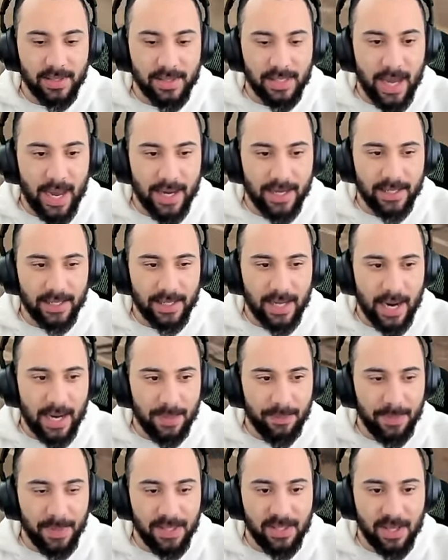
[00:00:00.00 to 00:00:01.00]
guide to
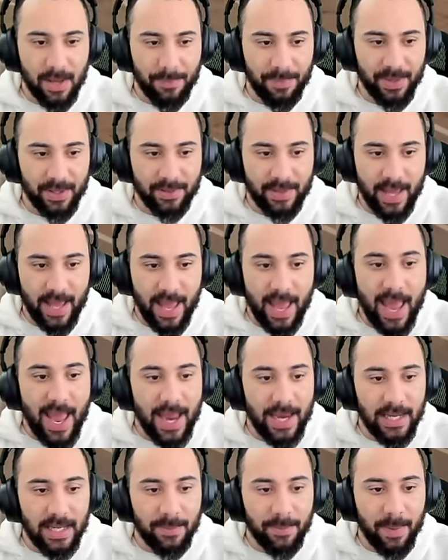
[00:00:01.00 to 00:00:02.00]
kind of be something that
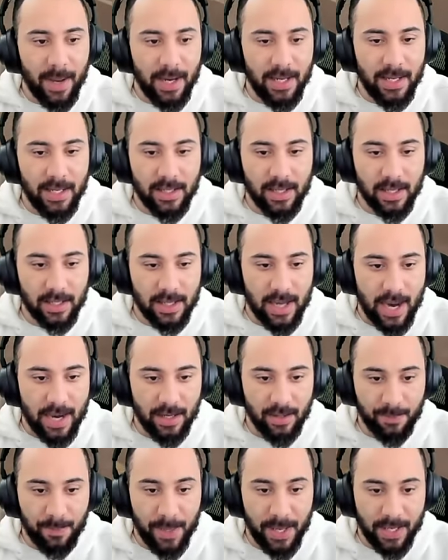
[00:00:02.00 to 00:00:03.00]
anybody could
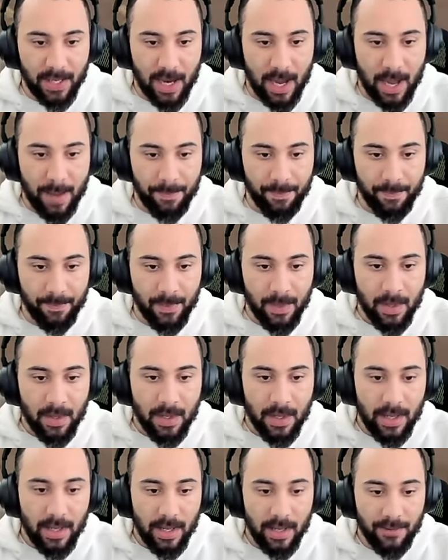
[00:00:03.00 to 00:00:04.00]
kind of pick up
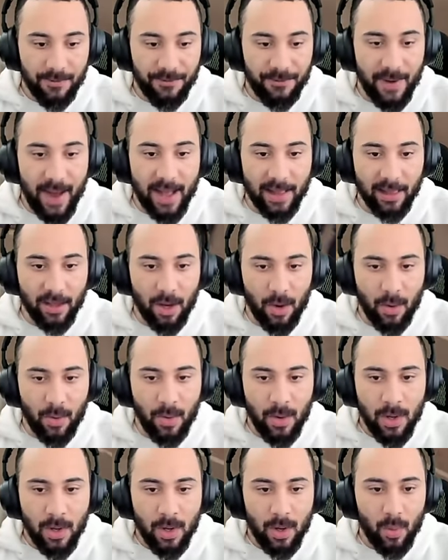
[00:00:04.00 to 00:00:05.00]
and follow
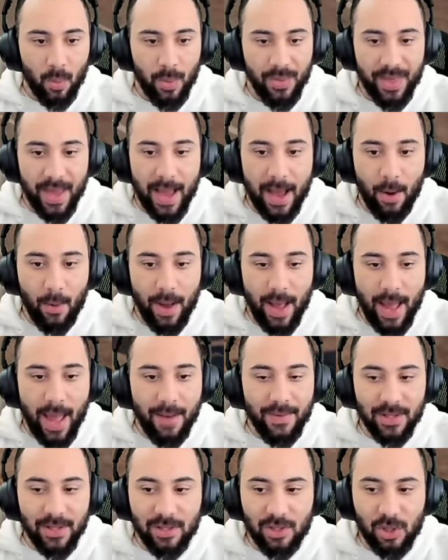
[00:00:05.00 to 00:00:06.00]
without
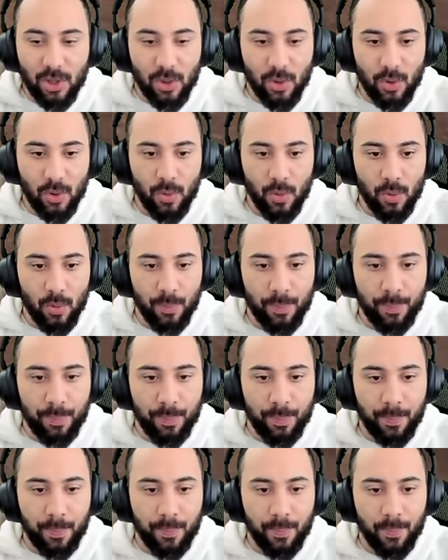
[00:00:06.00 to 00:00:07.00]
having to
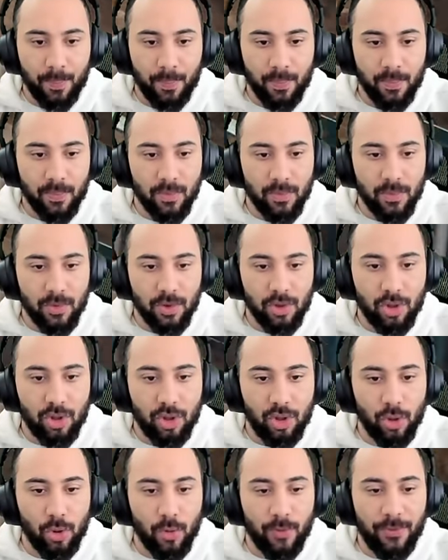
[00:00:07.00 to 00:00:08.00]

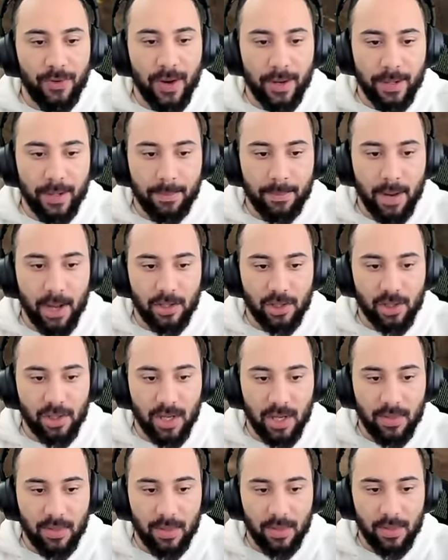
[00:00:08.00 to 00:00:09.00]
do very much
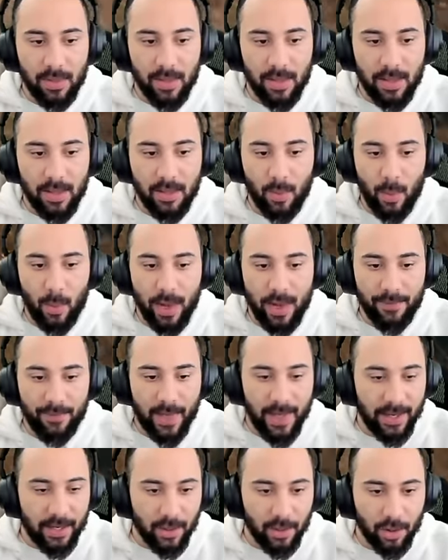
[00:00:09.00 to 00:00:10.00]
in in the way of
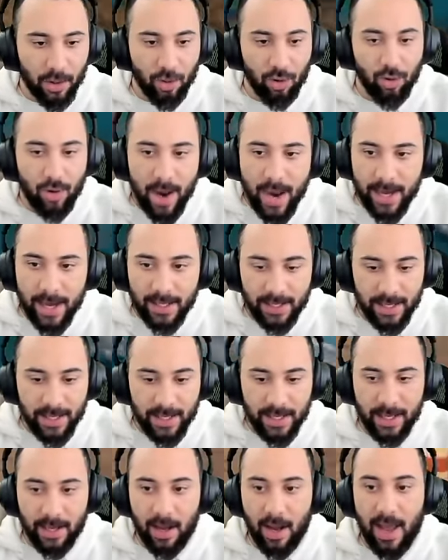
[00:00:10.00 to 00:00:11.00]
like
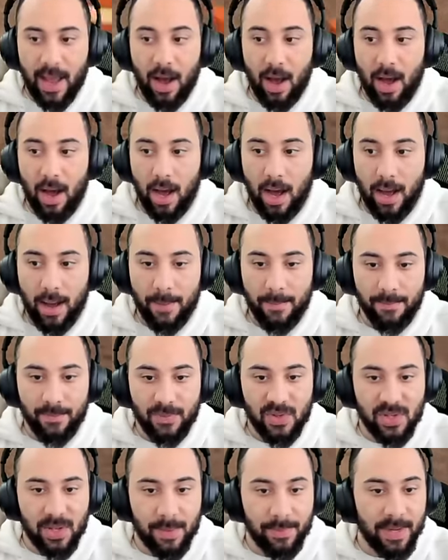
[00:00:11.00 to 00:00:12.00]
grinding um,
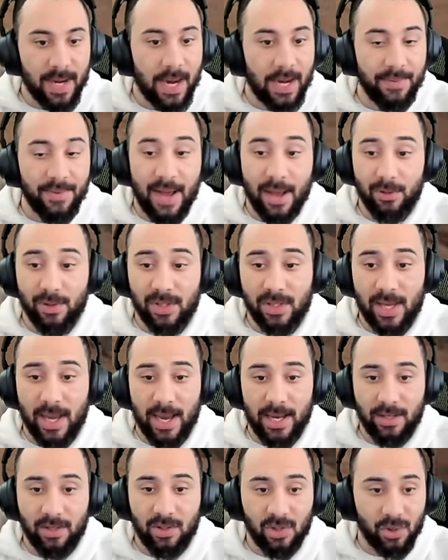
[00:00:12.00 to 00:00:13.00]
some kind of
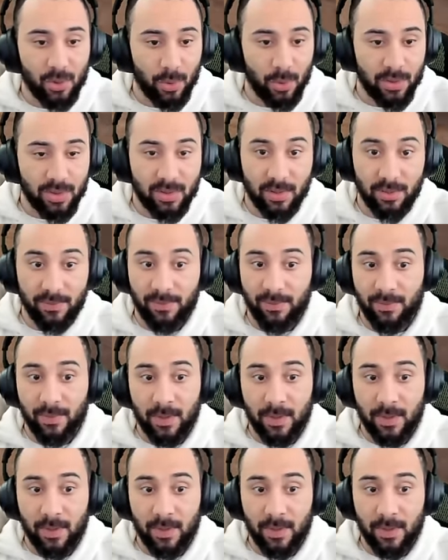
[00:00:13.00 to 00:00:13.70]
outside source of